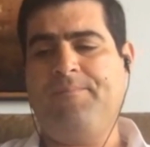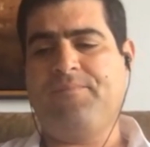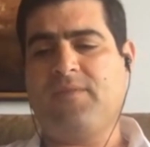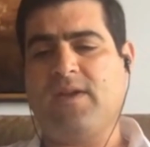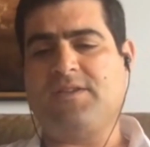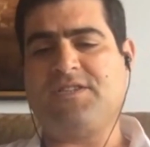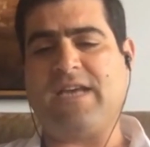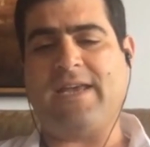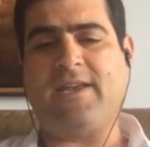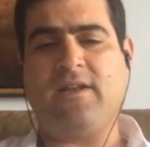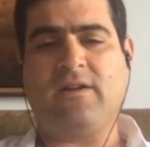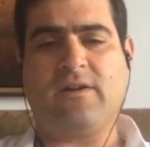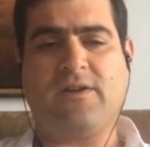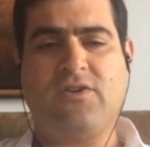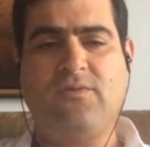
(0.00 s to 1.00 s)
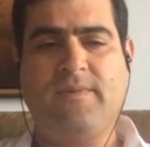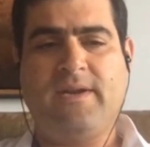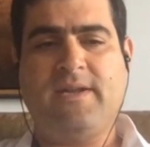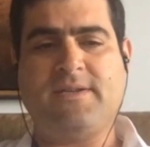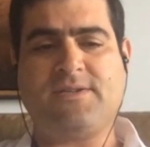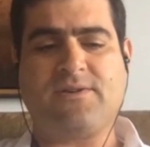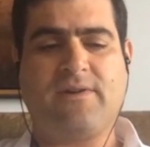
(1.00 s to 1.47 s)
secular
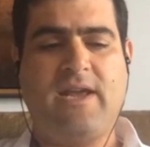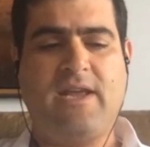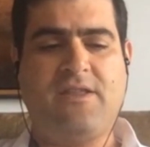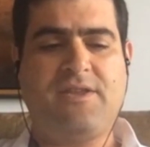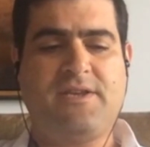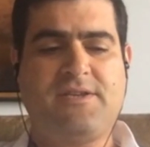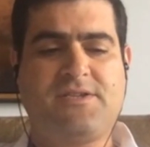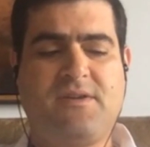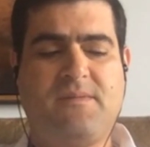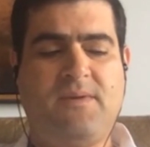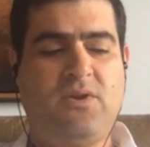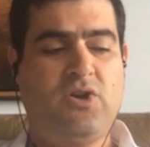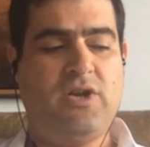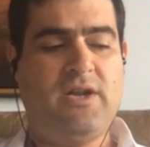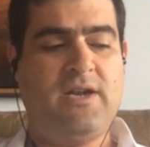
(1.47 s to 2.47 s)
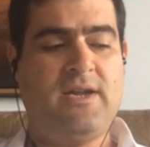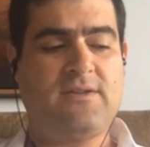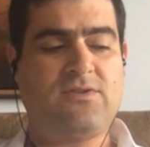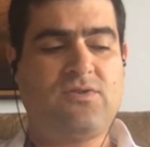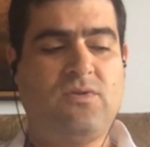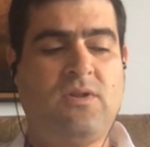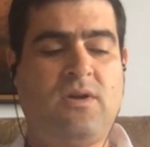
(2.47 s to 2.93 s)
humanist or atheist community
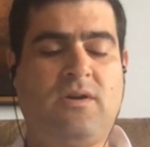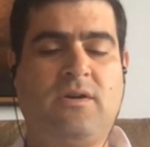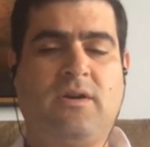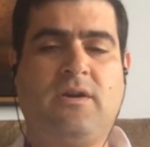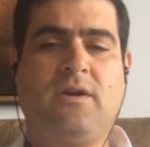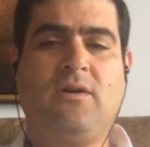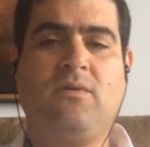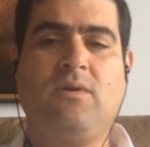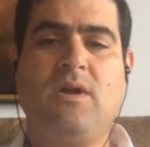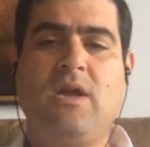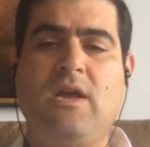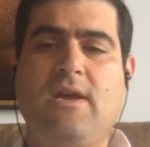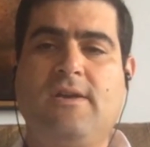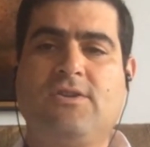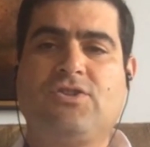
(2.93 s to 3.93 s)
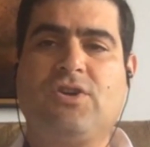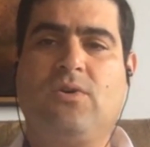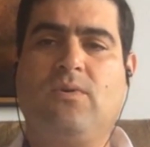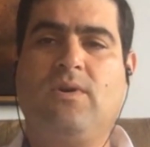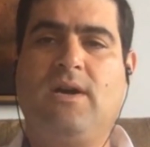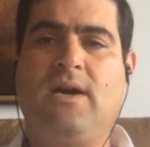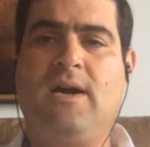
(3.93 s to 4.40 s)
not too long ago.
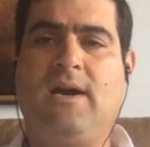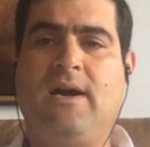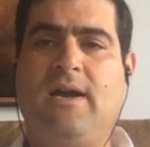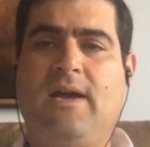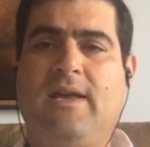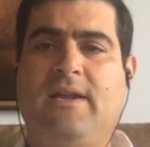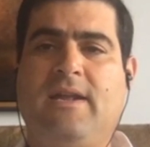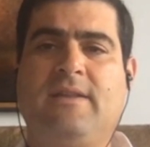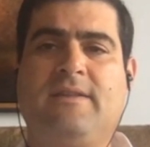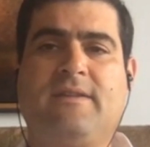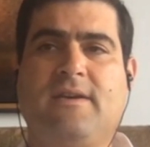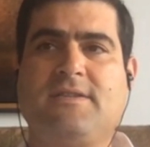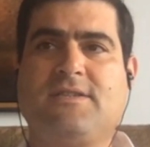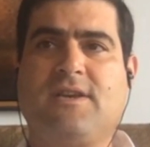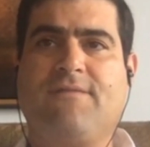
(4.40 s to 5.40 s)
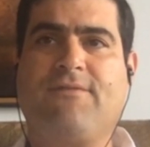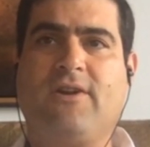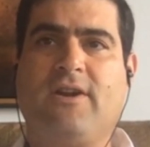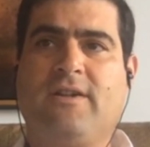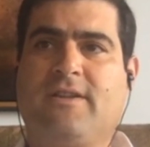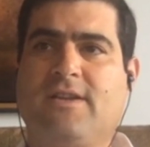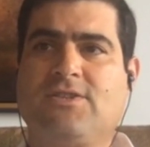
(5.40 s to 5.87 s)
So it does suffer,
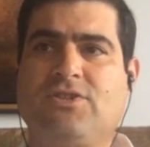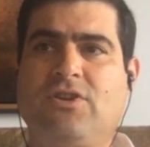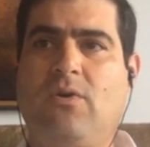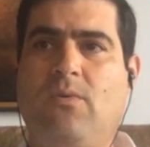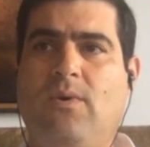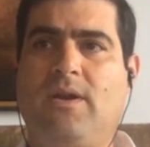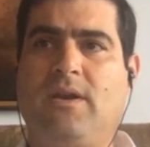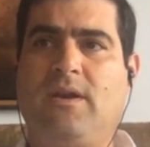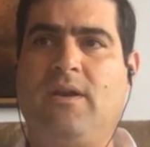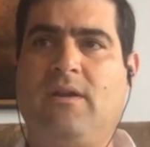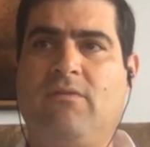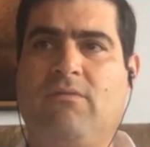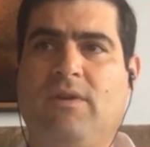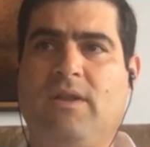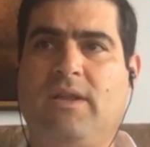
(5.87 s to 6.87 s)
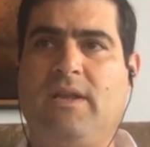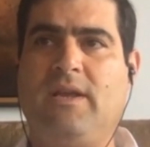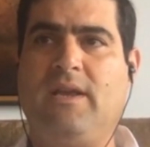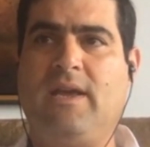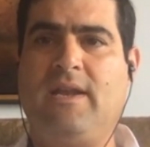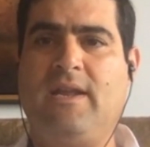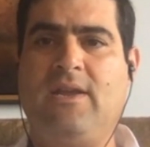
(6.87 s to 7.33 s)
and it does no one
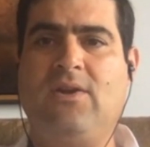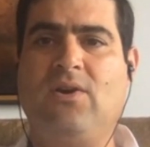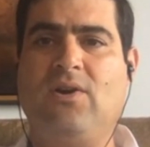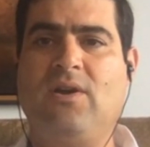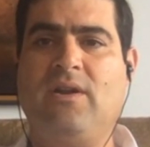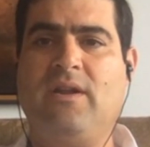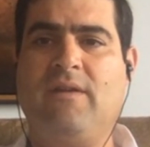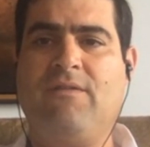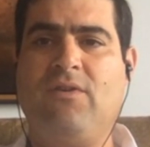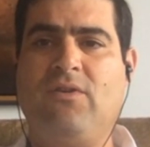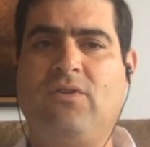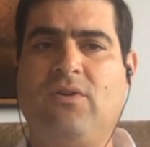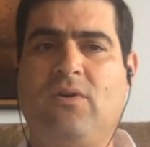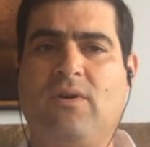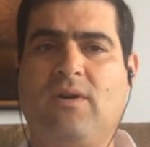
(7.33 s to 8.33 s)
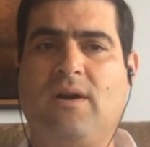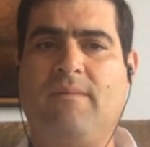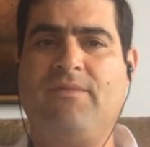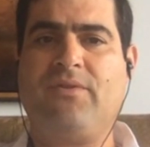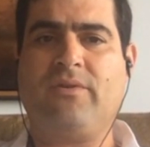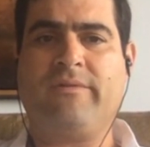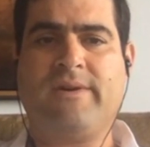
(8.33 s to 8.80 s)
really any good if you don't come
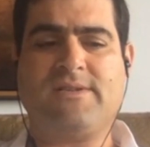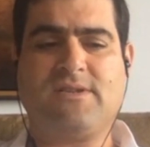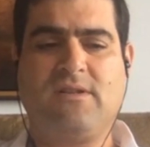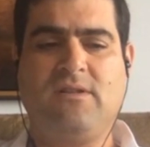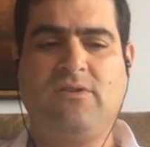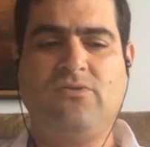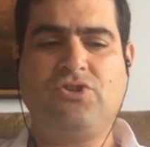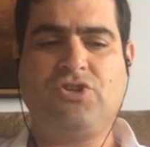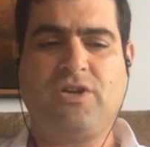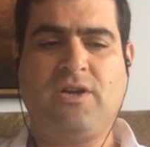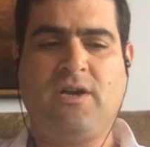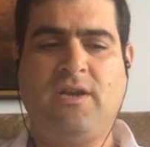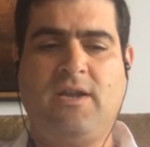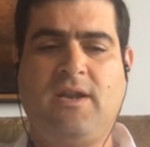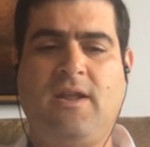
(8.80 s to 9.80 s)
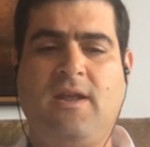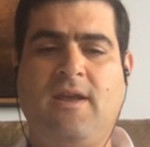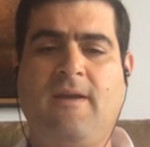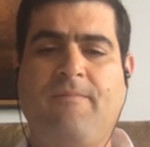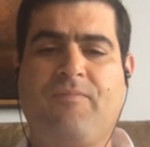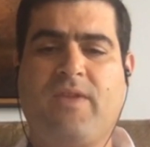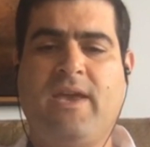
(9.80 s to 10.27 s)
to a resolution on it.
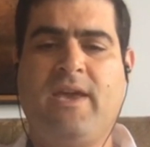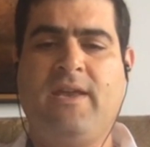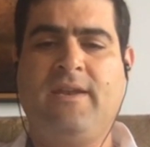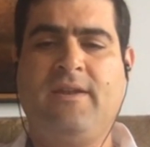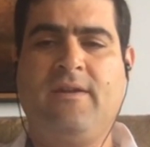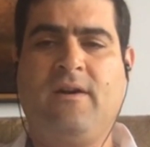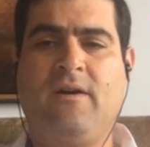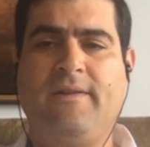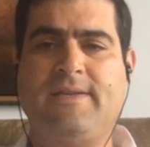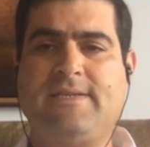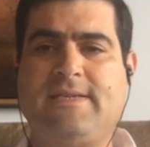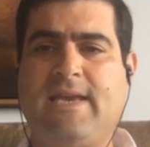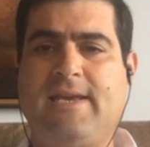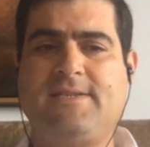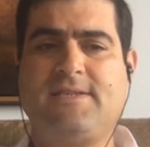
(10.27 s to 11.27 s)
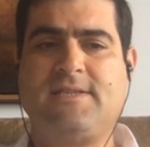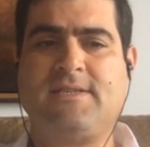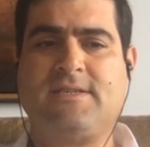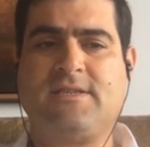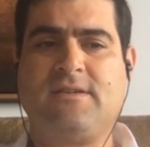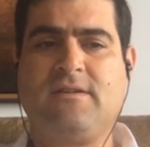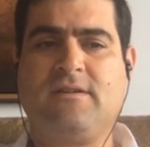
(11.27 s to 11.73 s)
And in all these
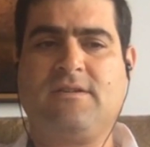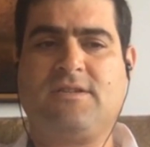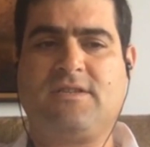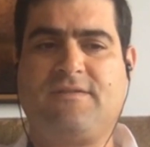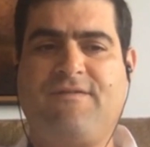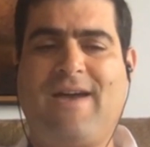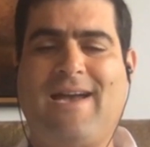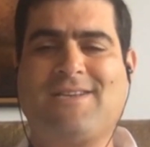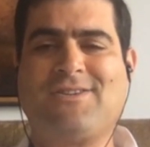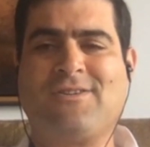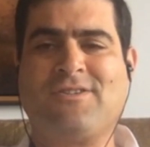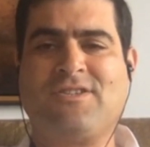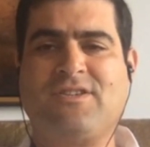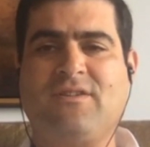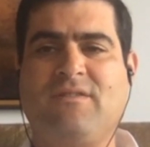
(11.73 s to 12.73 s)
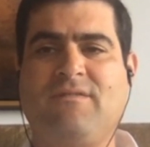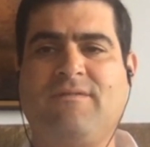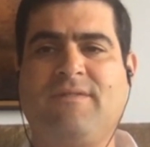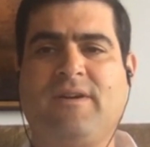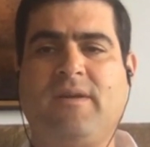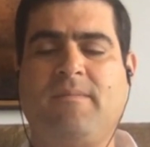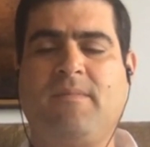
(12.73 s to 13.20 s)
cases, the facts are still
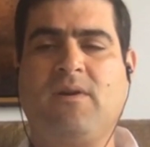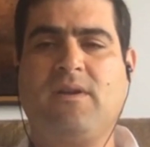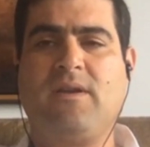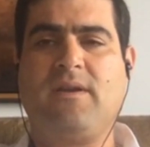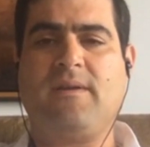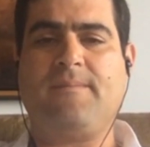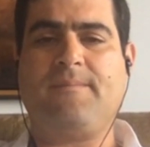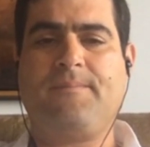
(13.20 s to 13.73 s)
very murky.